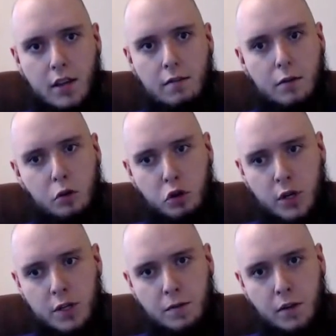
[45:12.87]
The full
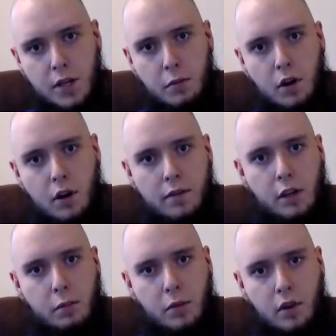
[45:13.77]
trees for them are
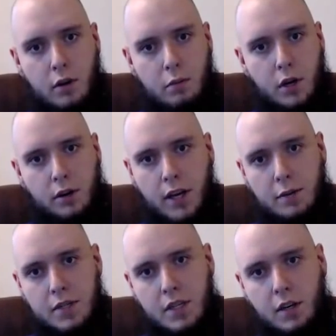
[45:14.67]
available on
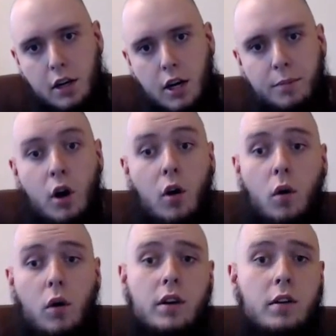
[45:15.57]
moderncannabis.com,
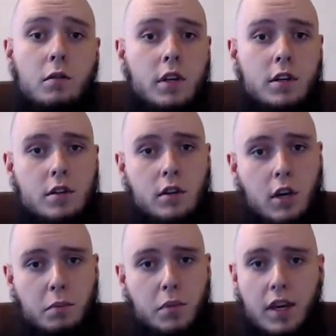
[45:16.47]
or you can really just
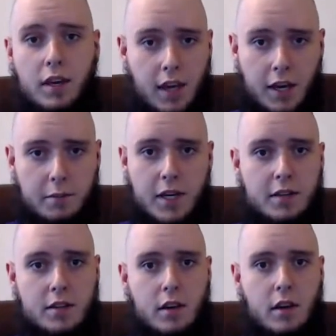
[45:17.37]
look up
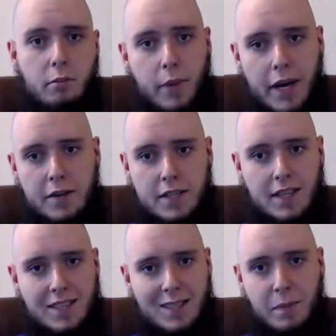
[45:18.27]
cannabis
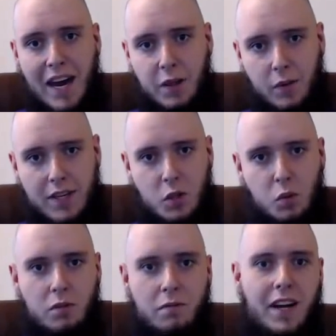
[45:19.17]
biosynthesis pathways.
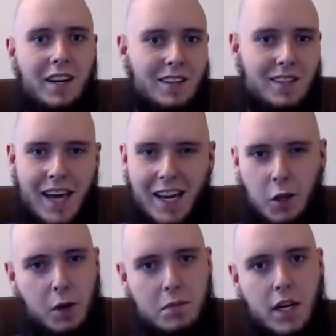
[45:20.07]
You will find
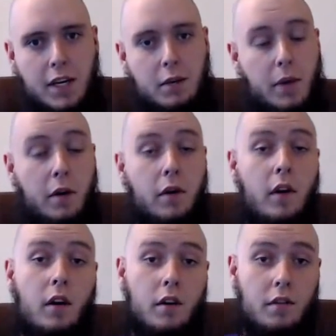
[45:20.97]
exactly what I'm talking about.
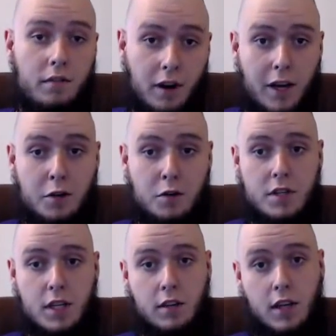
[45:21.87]
Very
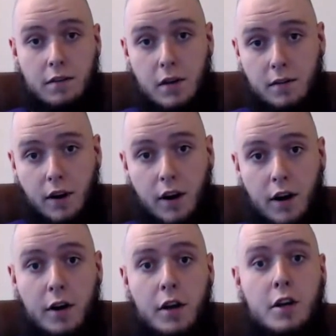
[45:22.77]
interestingly, if you ever
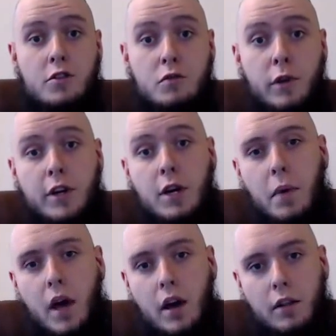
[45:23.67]
are, look
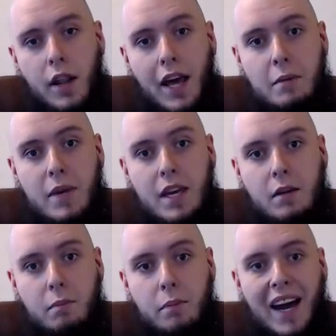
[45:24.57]
up
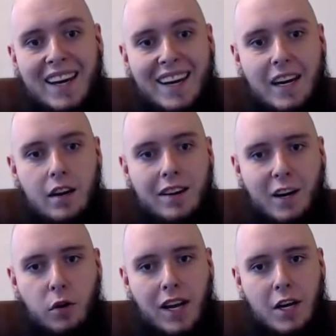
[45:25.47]
limonene pinene
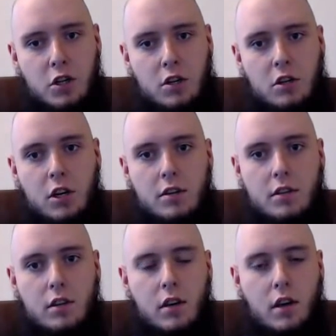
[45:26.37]
degradation
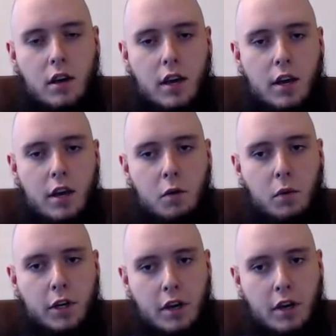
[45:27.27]
charts in